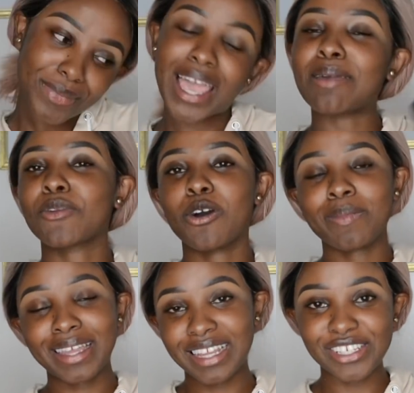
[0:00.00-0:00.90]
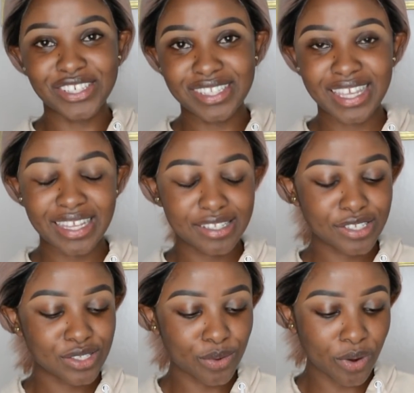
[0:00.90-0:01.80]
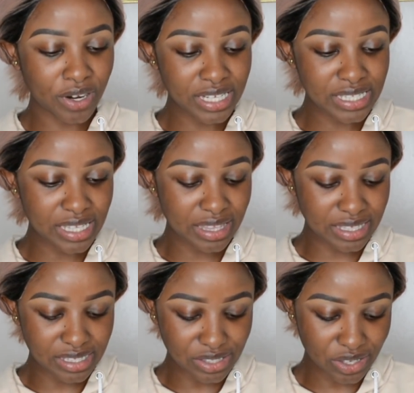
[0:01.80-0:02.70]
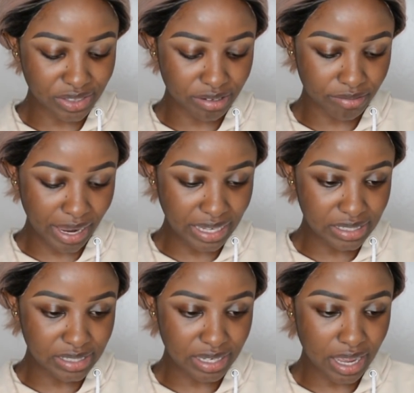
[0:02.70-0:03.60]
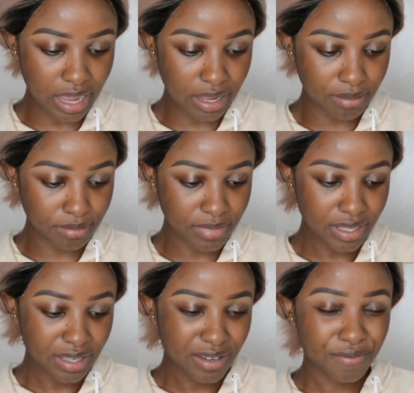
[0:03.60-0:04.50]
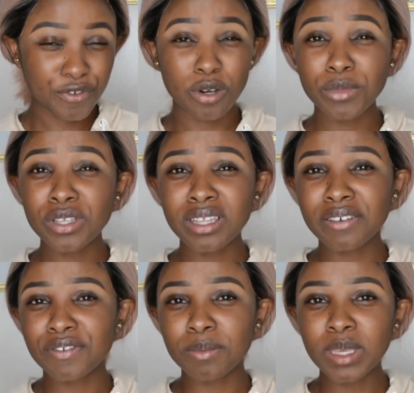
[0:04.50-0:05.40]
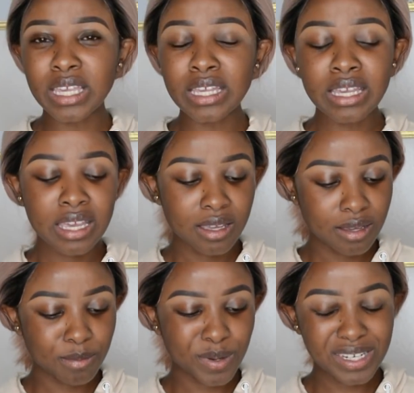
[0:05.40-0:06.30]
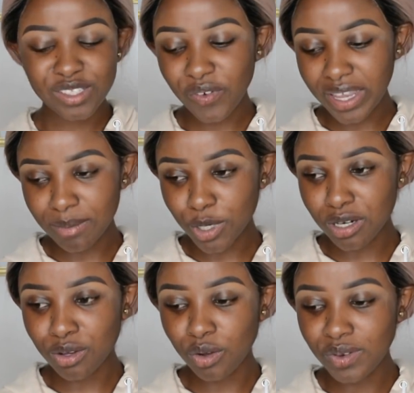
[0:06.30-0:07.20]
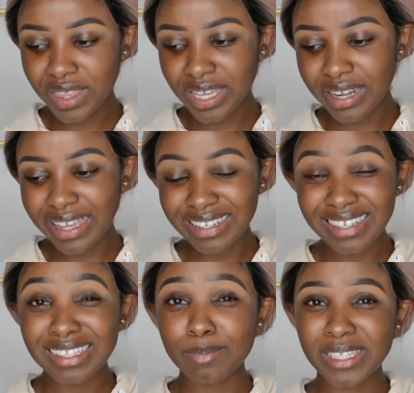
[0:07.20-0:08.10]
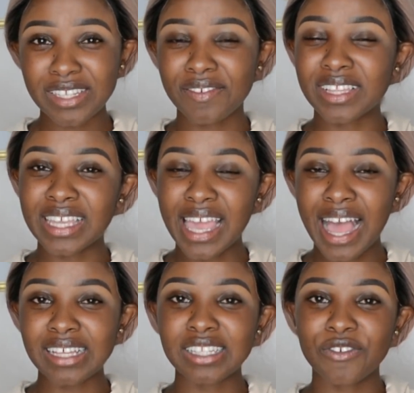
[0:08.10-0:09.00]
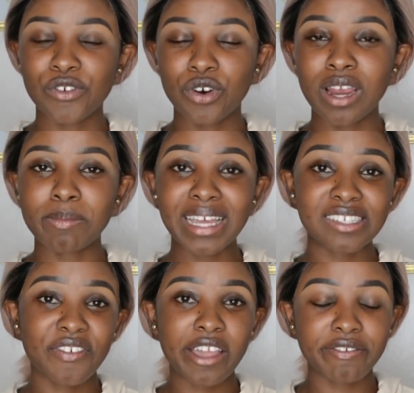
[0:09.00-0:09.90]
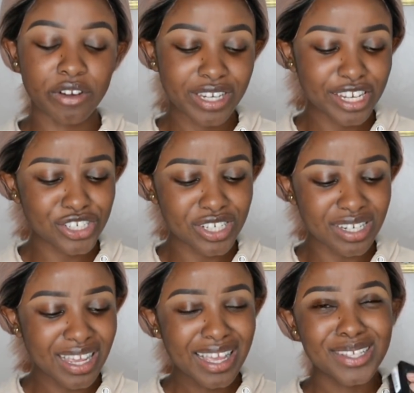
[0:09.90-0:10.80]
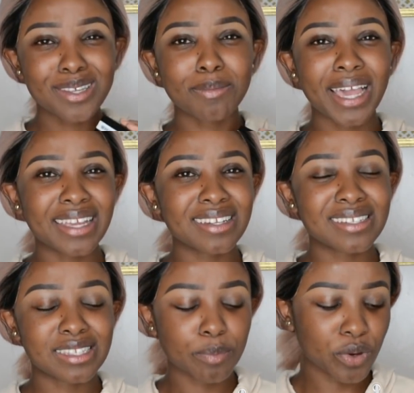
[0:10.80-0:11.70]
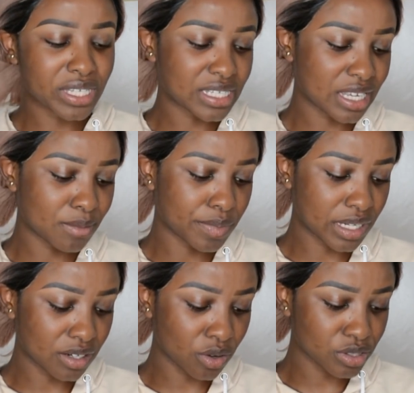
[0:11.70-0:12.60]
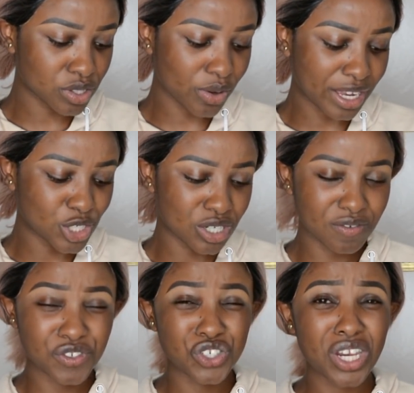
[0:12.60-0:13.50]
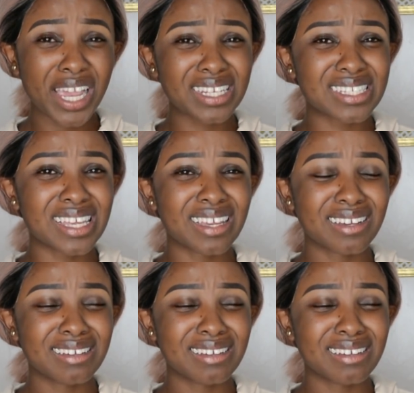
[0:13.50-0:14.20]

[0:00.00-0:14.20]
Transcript: I'm combination skin, so honestly this is not the right formula for me, but it's fine. I'm gonna go with it. I did specifically ask for a mattifying foundation, so I'm kind of disappointed, but also I should have checked.